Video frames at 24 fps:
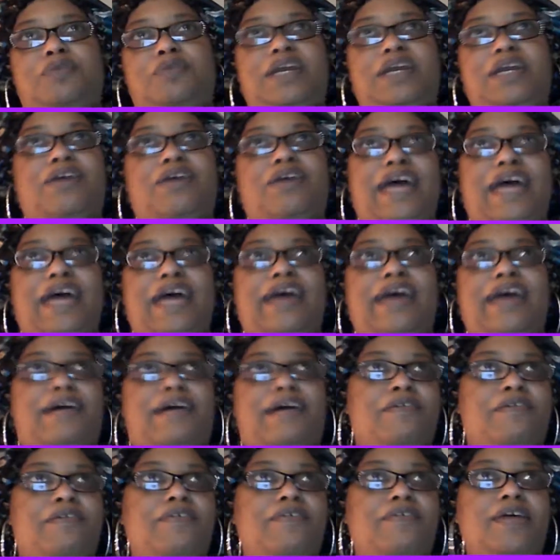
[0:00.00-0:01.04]
we don't
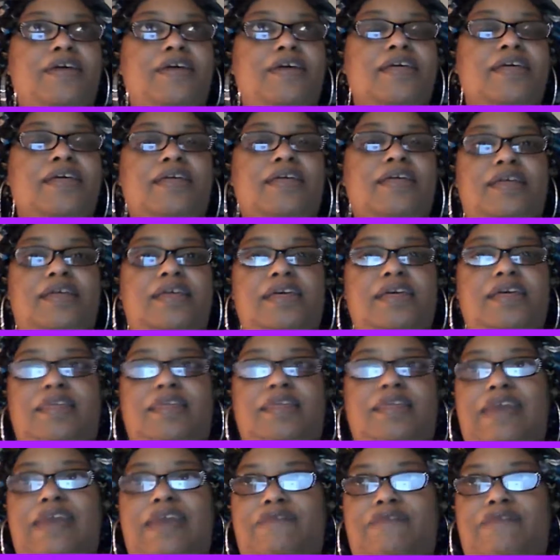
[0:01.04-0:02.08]
have
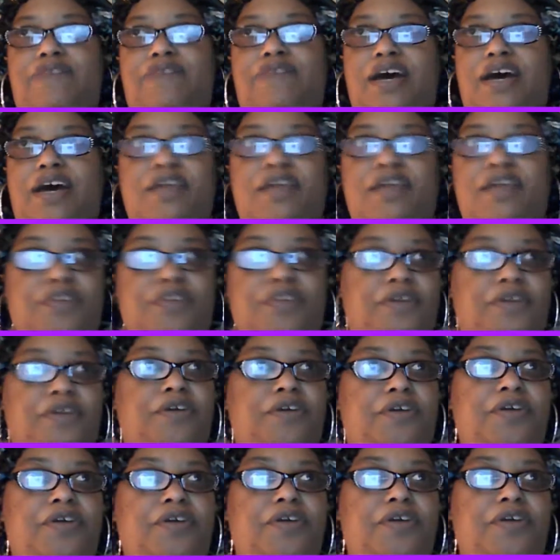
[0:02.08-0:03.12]
that father